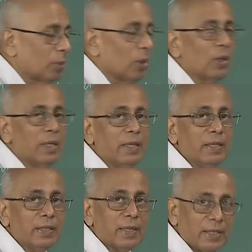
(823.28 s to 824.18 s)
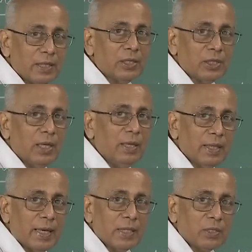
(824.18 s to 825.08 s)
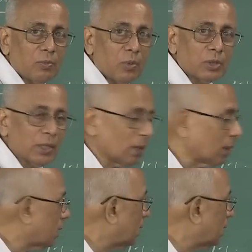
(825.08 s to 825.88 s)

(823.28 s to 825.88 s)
purely tangential in the case of motion on a